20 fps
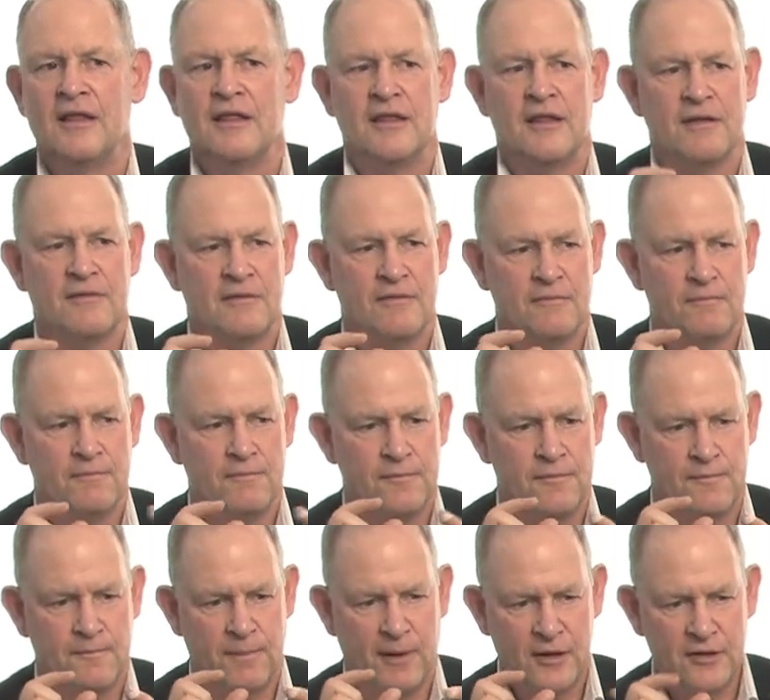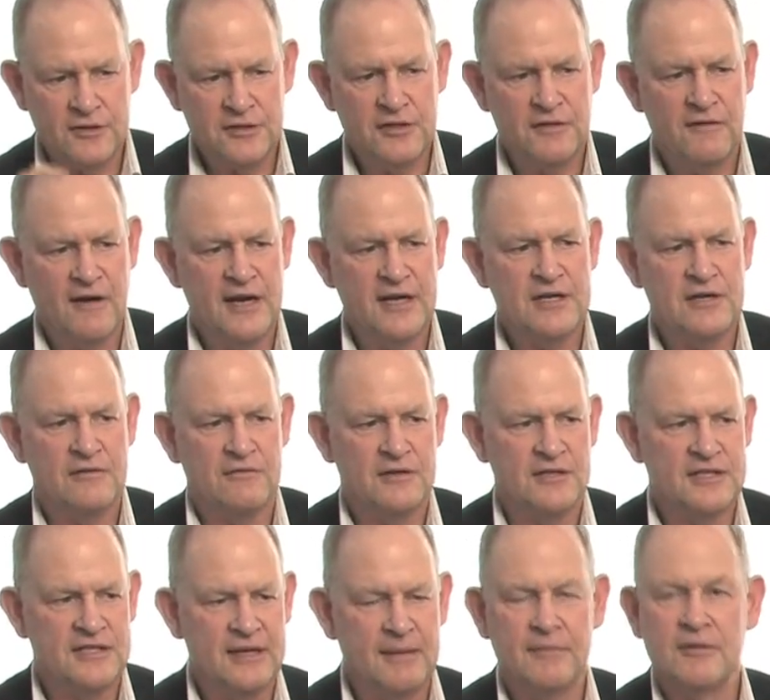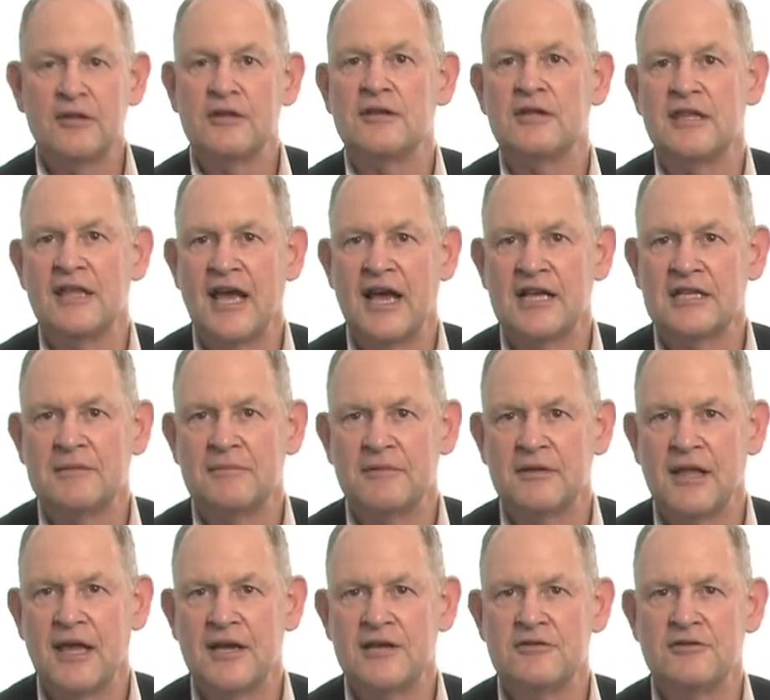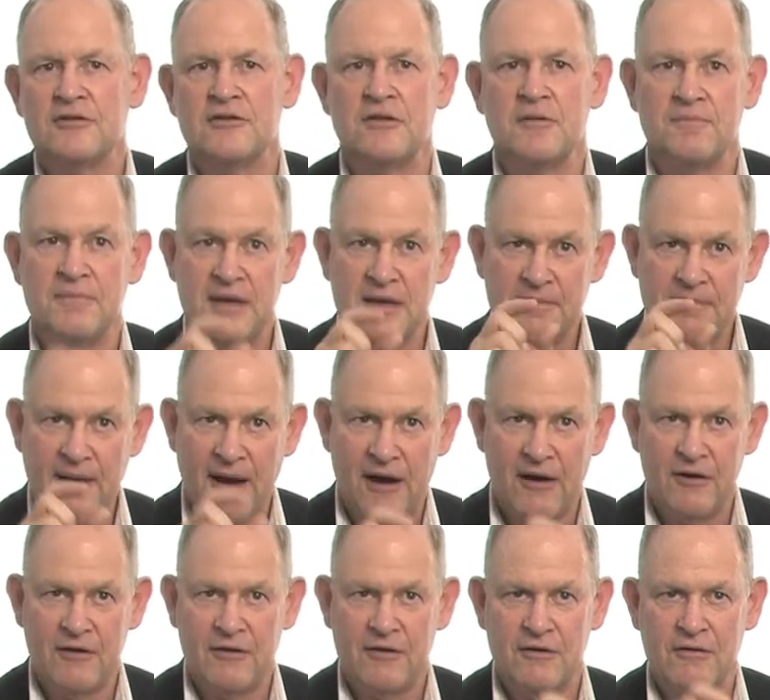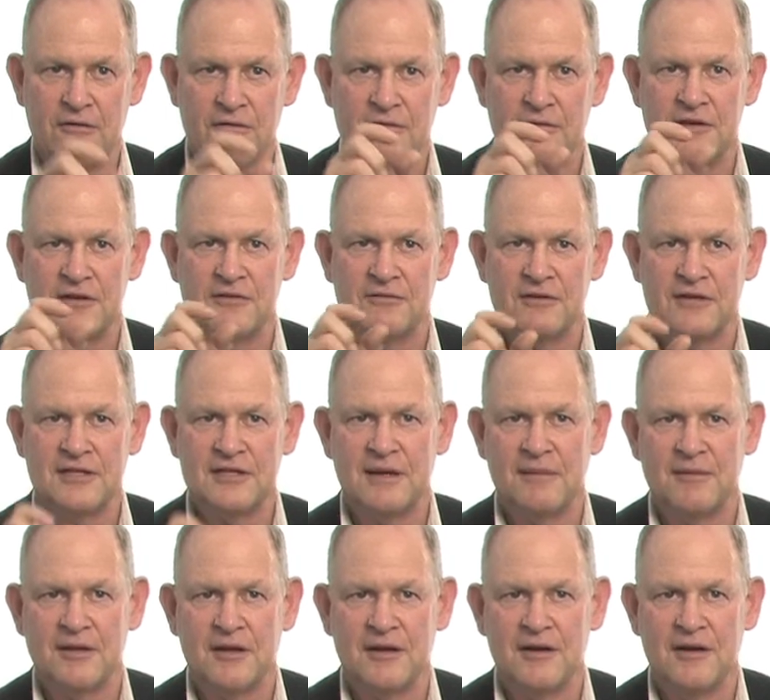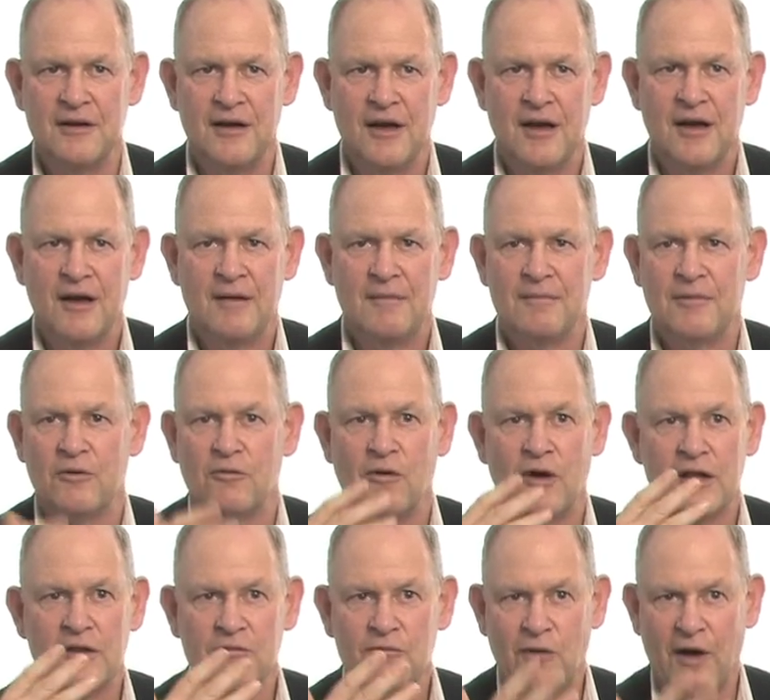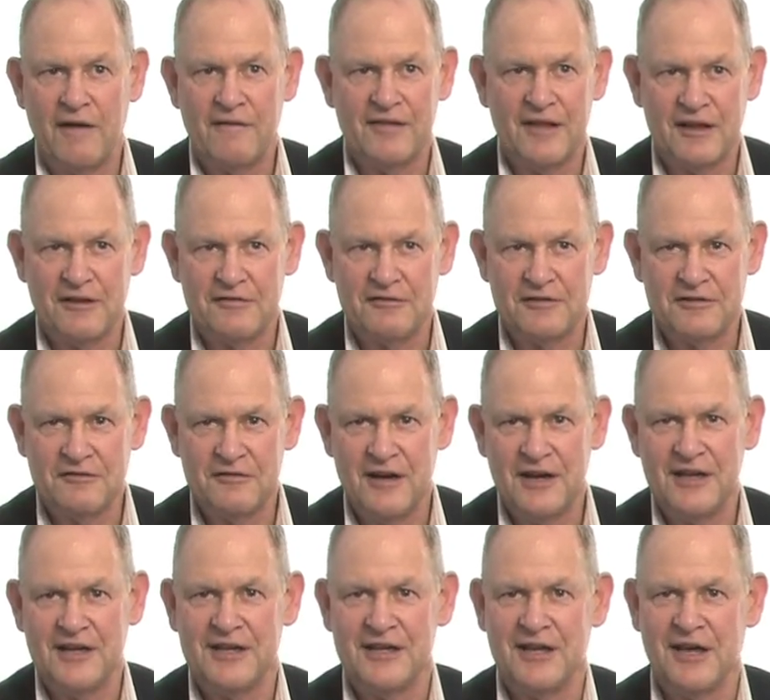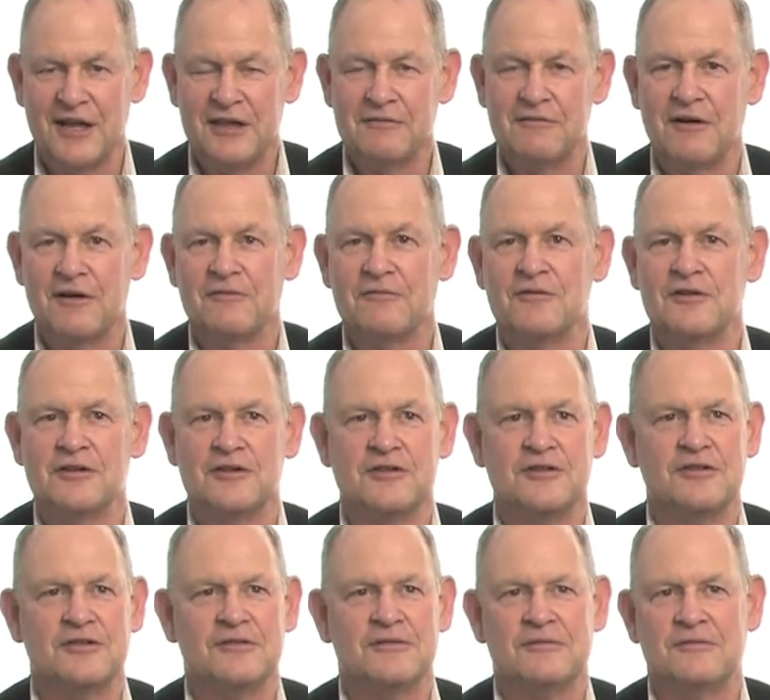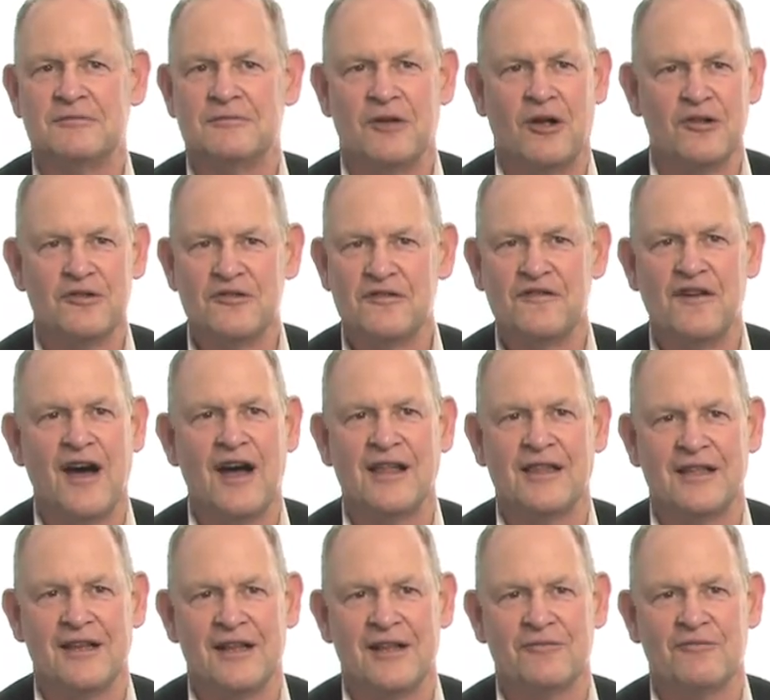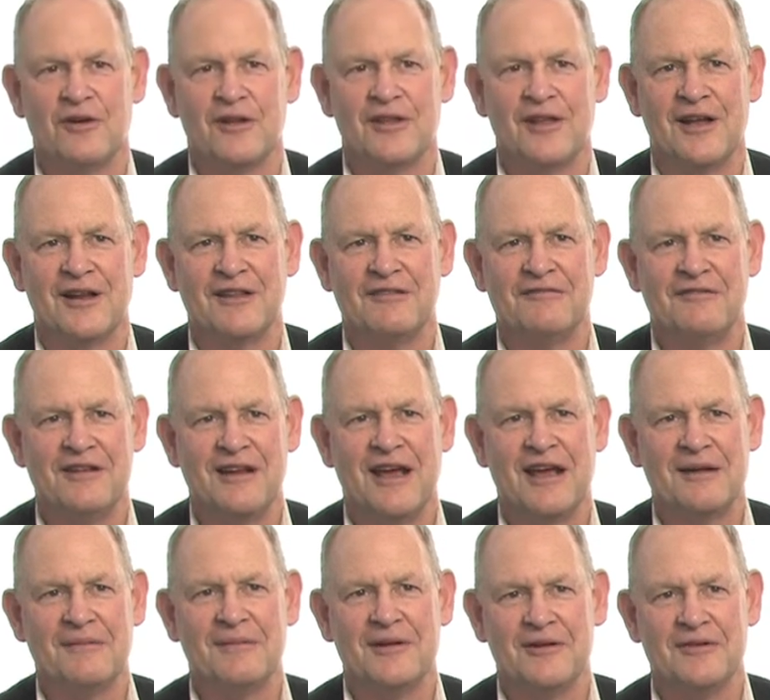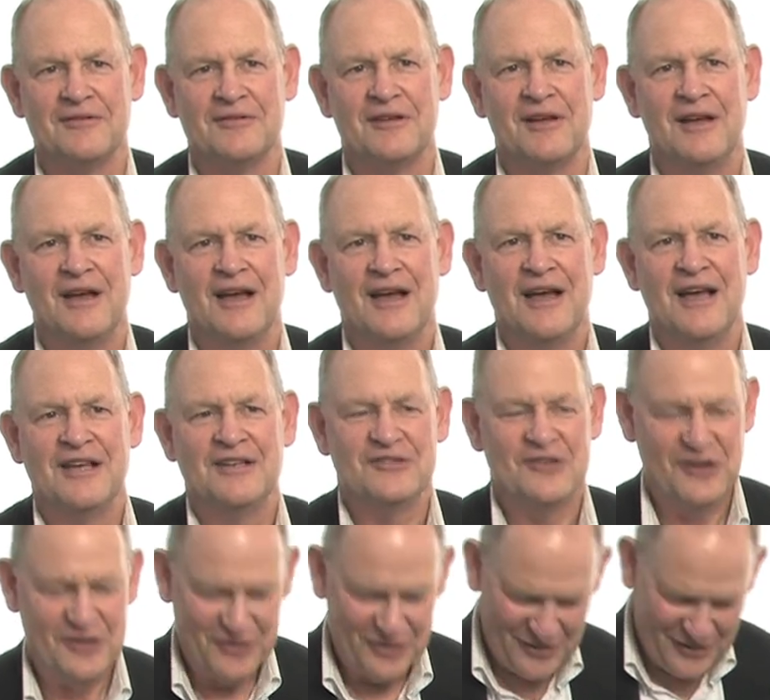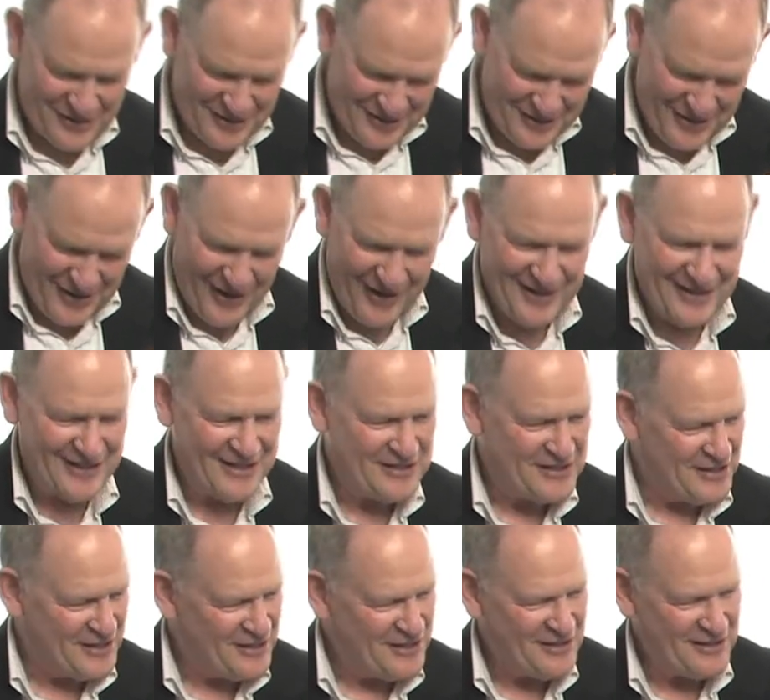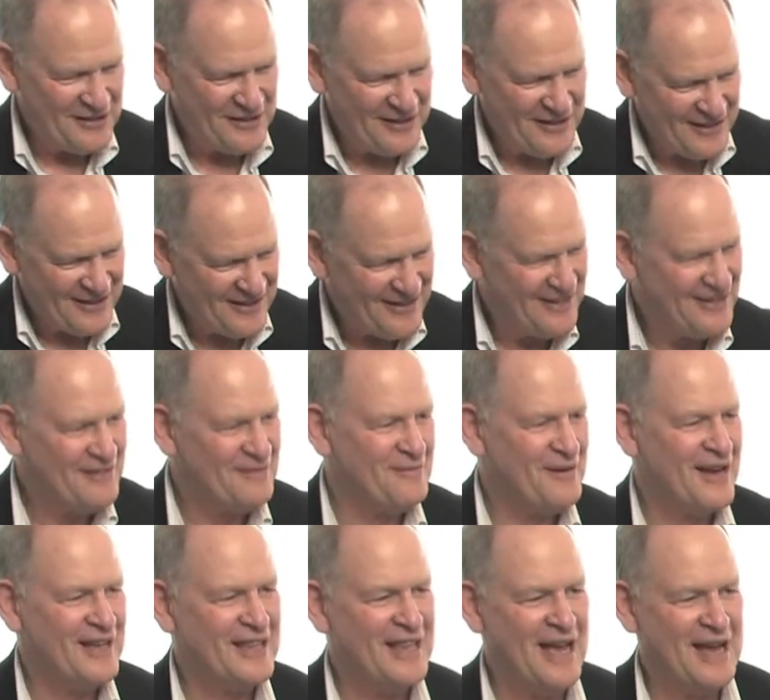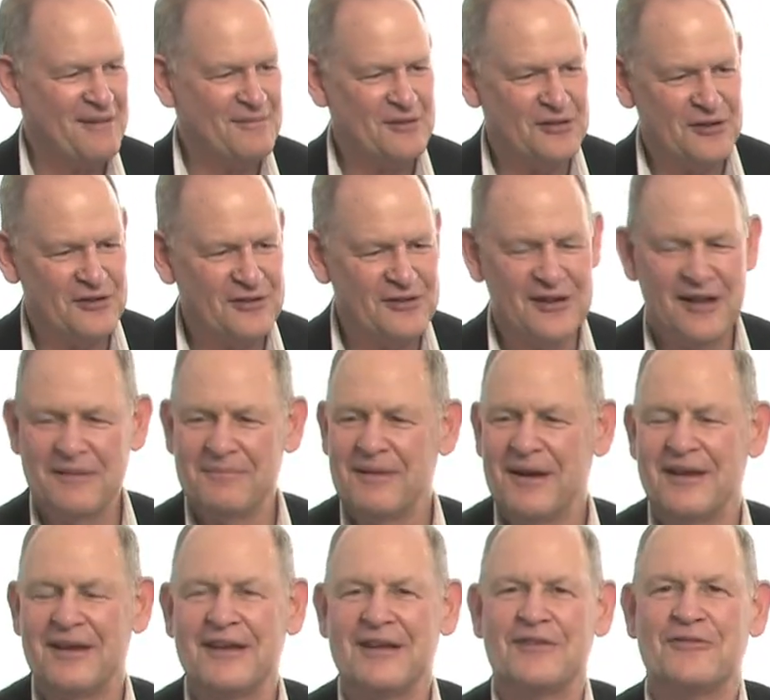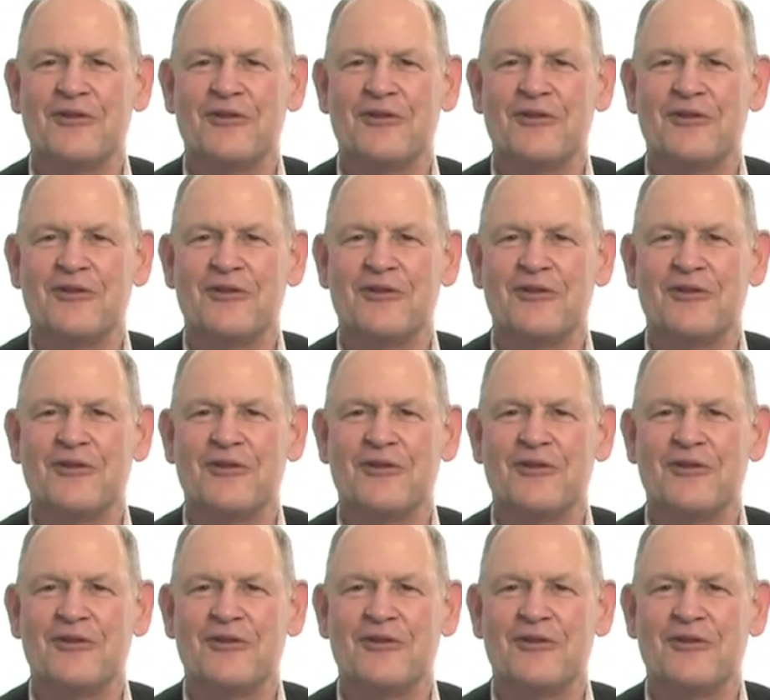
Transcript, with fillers: The pulse duration was similar to the excimer laser. The peak power was, was similar, but one wavelength was green and the other one was ultraviolet at 193 nanometers. So I took this cartilage into my lab, turned on my